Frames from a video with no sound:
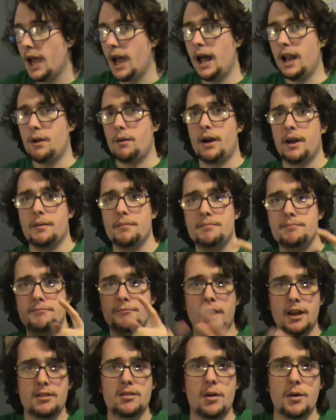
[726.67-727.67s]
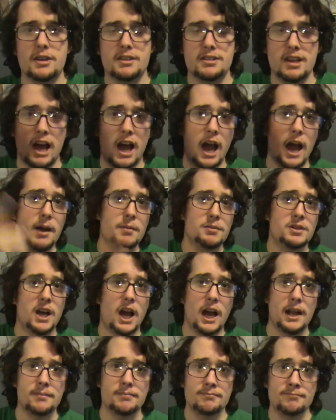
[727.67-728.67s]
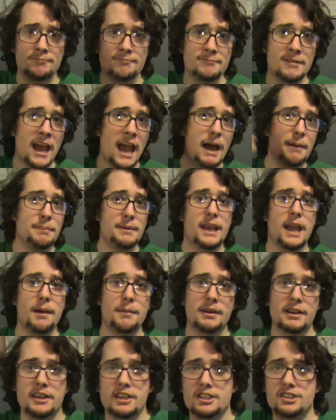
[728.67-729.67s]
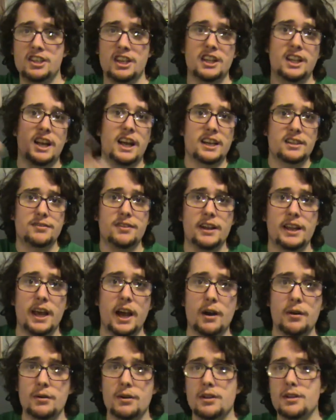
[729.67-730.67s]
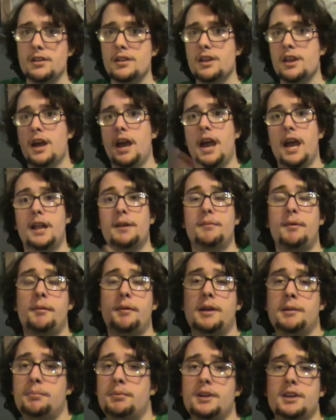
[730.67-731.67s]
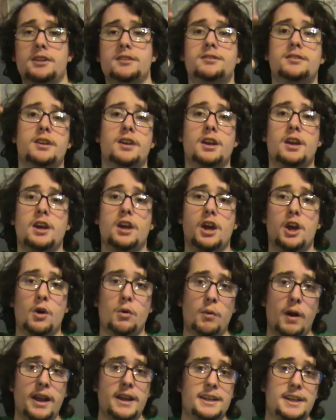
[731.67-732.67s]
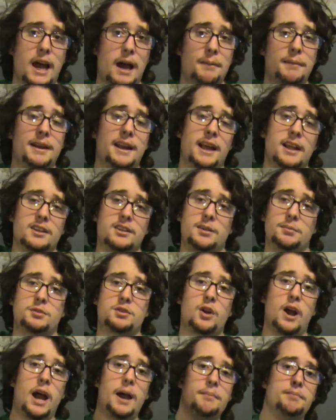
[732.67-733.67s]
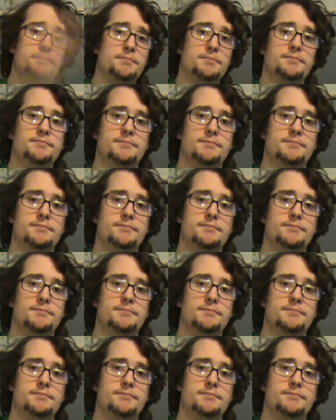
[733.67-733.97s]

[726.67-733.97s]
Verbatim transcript: Anyway, as always, I'm John. Happy gaming. See you in the next video. And remember to please rate, comment, and subscribe.